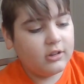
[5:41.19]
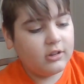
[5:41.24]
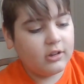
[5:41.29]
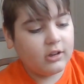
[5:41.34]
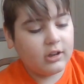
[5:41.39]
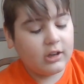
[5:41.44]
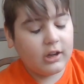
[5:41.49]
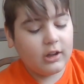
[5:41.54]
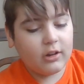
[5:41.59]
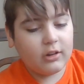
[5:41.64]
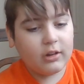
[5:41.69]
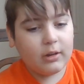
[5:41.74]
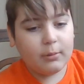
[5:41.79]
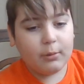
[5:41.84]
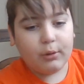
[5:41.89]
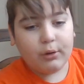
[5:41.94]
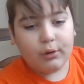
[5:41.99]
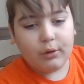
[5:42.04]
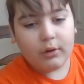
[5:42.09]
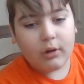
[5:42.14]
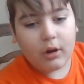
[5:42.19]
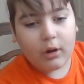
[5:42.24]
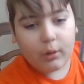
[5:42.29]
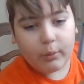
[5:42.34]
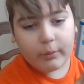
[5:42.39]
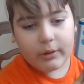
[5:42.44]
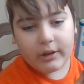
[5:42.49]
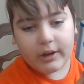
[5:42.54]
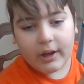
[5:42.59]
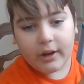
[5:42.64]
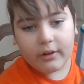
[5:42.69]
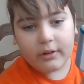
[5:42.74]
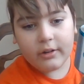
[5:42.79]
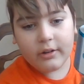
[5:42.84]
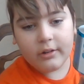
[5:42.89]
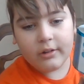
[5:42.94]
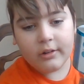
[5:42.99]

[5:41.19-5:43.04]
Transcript: Okay, now I'm gonna do it all the way down.